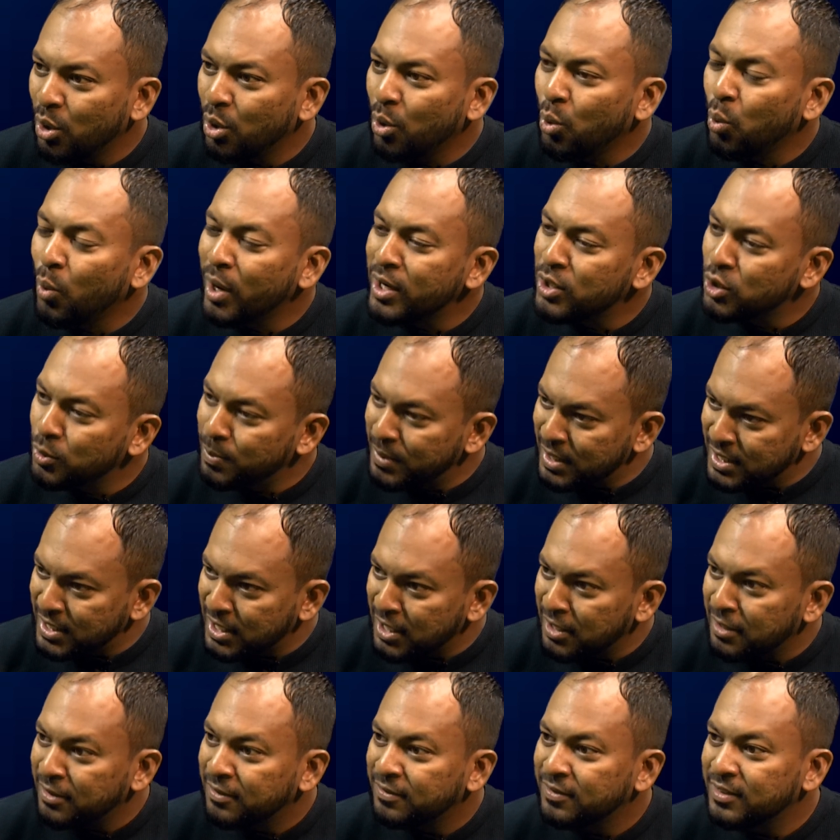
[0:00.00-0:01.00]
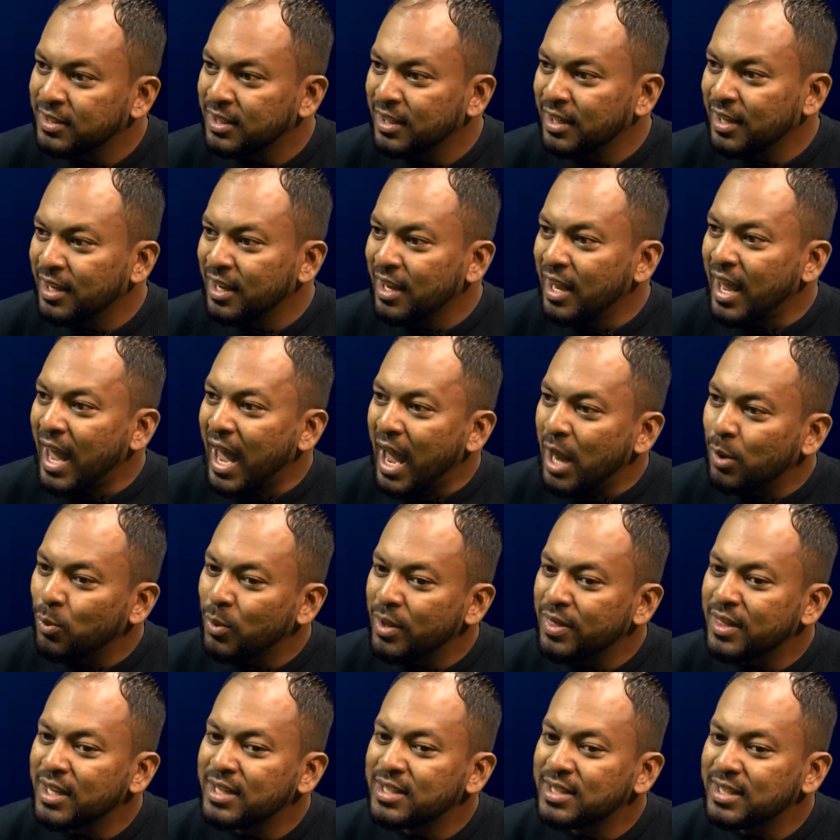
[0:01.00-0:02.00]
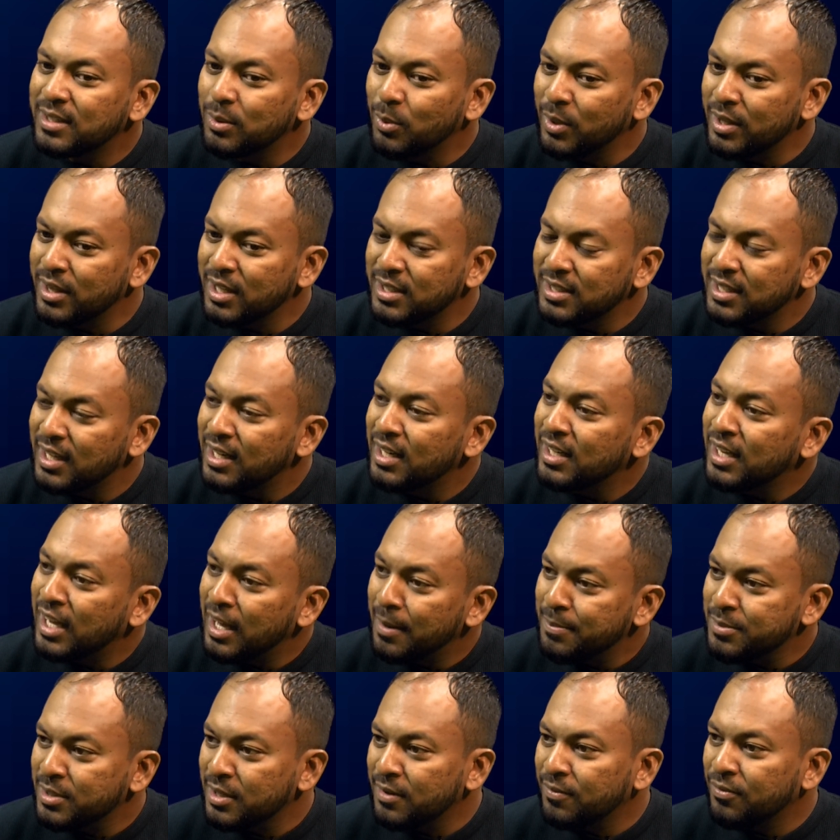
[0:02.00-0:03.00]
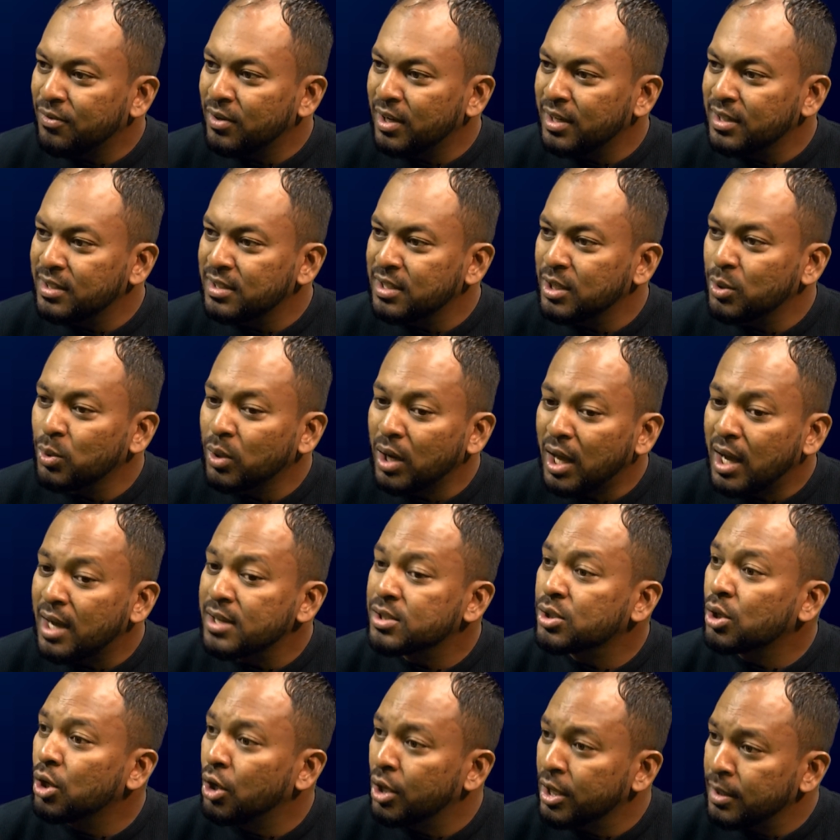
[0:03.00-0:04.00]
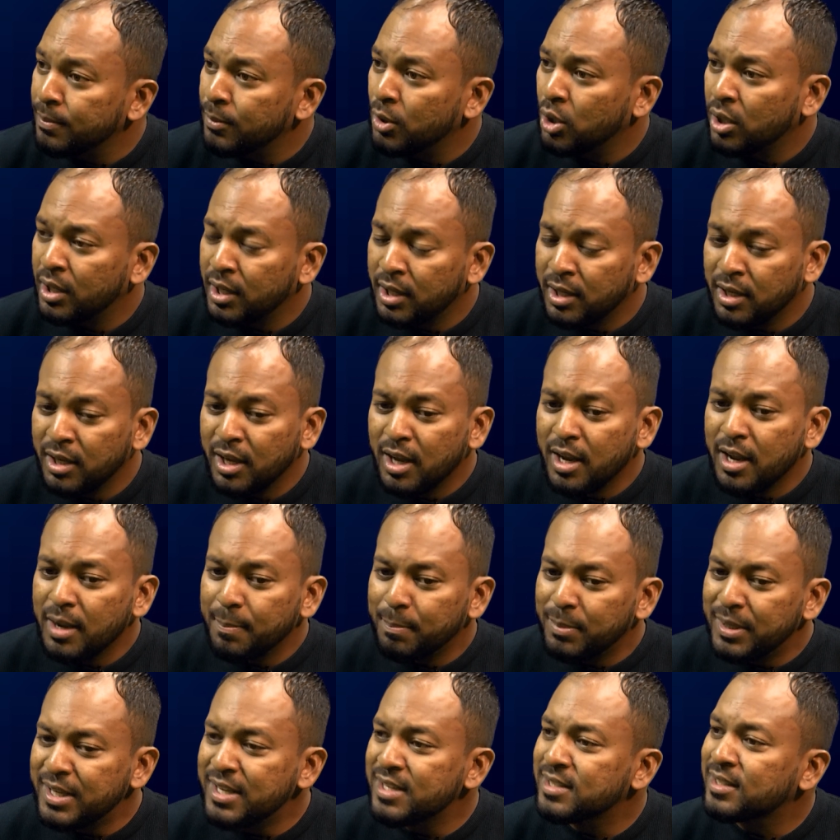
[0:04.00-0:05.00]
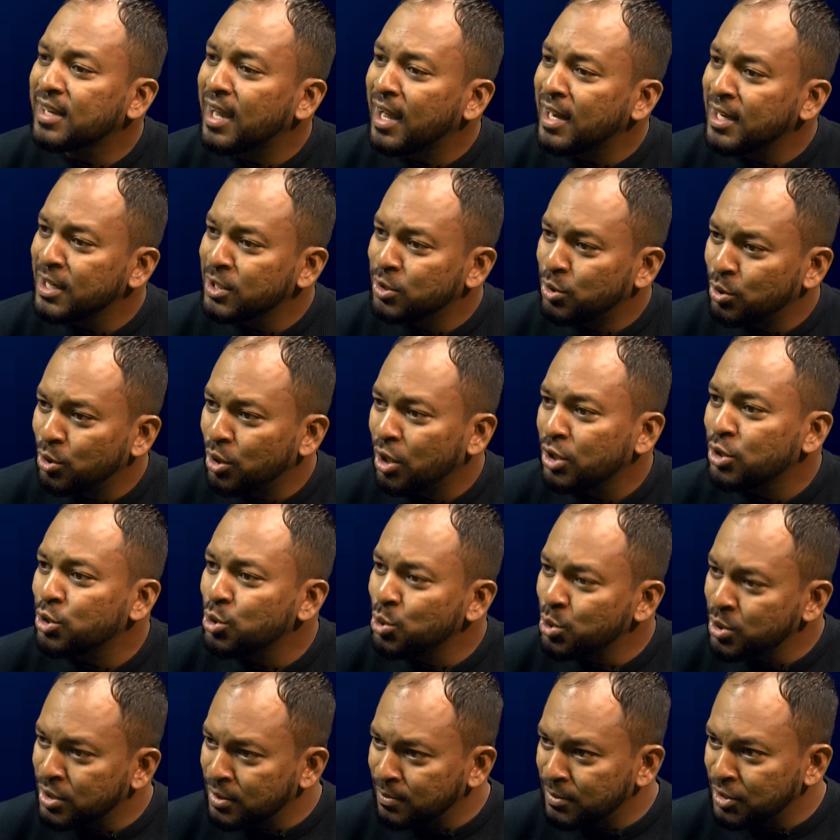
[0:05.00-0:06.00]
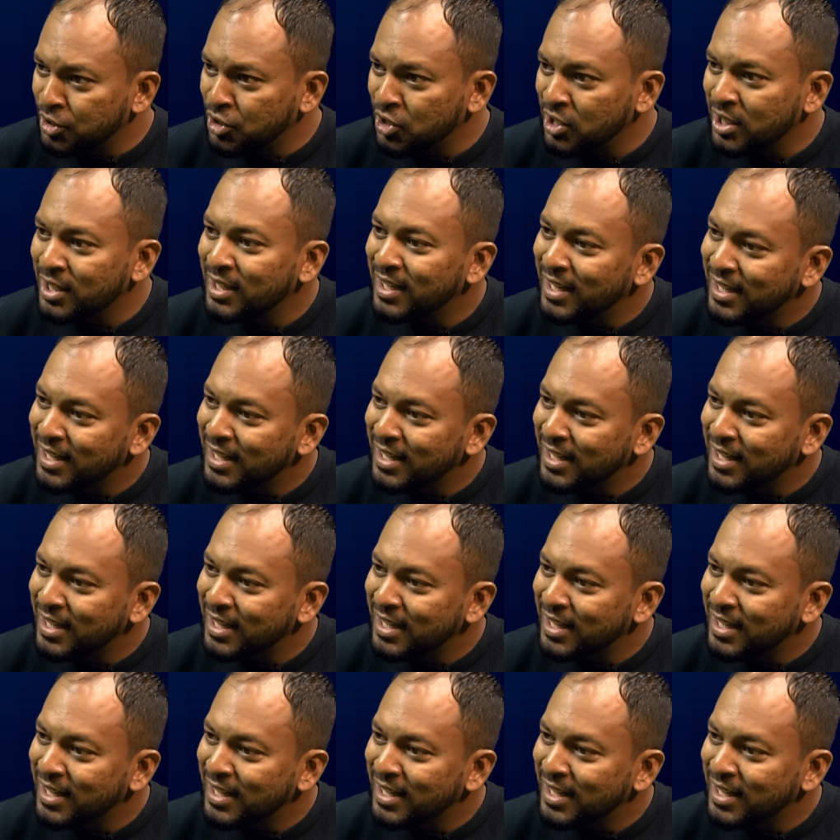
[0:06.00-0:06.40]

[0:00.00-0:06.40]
wait to be served. And when the teller comes in front, he will ask him or her, please kindly do not use the machine.